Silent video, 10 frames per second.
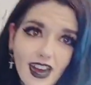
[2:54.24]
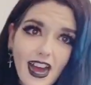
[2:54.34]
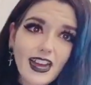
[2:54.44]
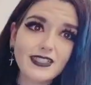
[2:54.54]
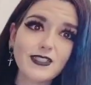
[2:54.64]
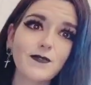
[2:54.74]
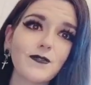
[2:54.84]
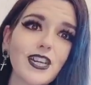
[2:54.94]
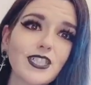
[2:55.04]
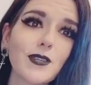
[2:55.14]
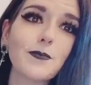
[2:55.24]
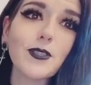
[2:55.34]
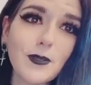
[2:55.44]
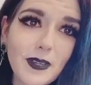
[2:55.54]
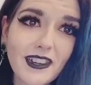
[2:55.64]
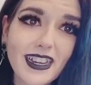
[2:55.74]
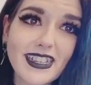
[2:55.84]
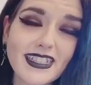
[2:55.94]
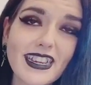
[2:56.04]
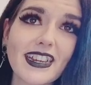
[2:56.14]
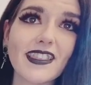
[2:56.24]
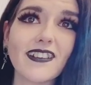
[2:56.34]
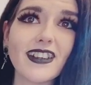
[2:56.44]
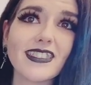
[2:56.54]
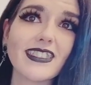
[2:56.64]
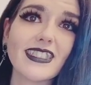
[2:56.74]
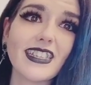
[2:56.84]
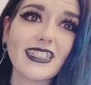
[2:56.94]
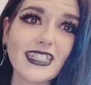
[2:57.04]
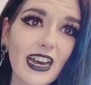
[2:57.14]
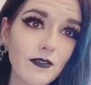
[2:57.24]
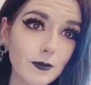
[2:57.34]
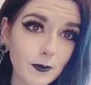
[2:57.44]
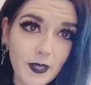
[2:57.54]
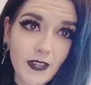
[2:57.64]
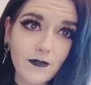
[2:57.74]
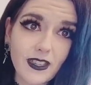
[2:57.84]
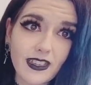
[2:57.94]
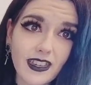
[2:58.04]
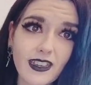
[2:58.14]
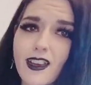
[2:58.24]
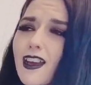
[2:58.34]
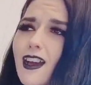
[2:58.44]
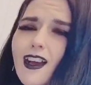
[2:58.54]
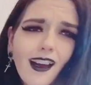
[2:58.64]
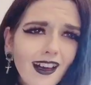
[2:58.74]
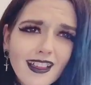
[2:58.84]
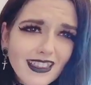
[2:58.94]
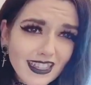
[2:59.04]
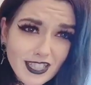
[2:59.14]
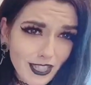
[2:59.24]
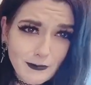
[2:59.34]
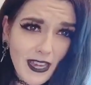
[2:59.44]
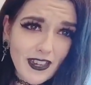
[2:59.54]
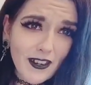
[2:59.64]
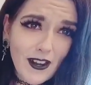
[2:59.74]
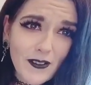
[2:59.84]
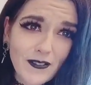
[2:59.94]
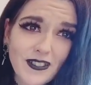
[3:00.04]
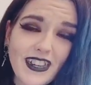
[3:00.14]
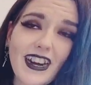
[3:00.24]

I had some fresh blueberries and I thought since I didn't have blueberry filling, let's just make our own.